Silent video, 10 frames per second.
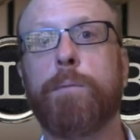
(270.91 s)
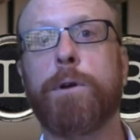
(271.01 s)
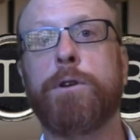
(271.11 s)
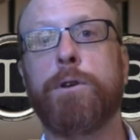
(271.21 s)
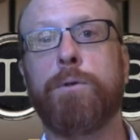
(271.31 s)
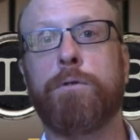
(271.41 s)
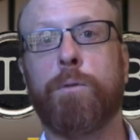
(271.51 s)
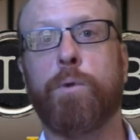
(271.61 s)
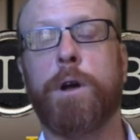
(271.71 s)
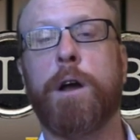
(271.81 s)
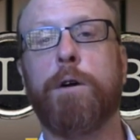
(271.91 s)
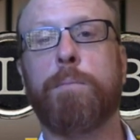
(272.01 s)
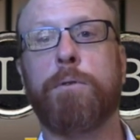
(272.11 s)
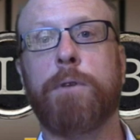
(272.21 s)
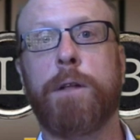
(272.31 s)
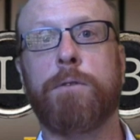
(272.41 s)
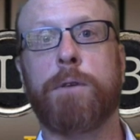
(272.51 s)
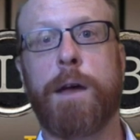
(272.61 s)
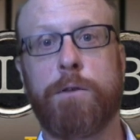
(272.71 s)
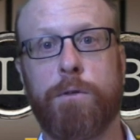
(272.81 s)
reduce a 100%
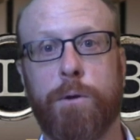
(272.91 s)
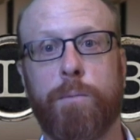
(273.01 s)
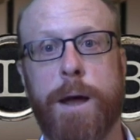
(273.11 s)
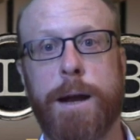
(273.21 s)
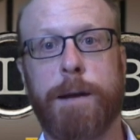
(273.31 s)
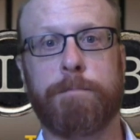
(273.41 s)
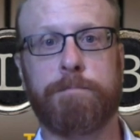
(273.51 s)
scheduler rating.